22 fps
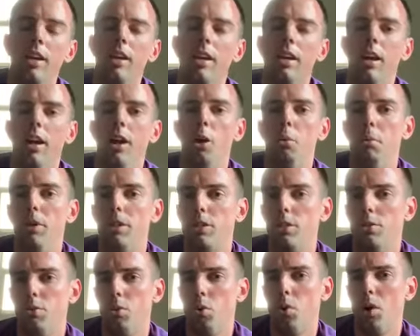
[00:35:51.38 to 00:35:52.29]
and are meant
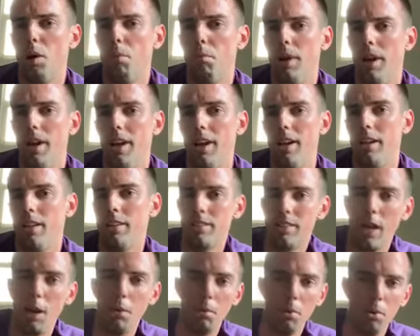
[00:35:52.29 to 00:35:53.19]
to form a
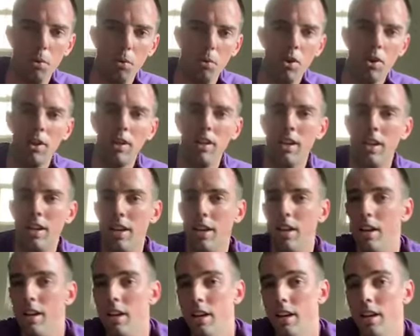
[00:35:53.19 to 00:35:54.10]
type of
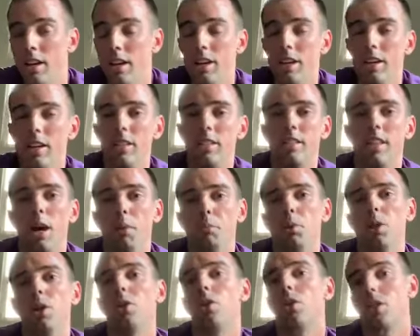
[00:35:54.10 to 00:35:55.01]

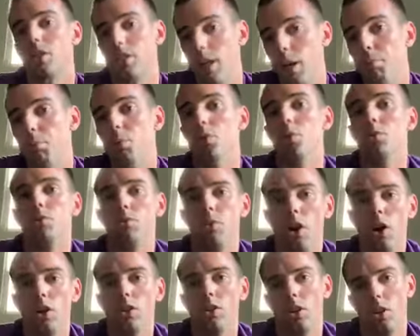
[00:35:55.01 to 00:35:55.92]
template or example to
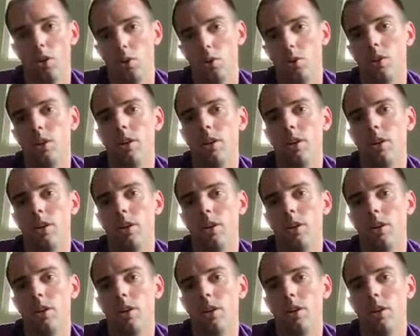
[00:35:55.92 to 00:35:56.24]
follow.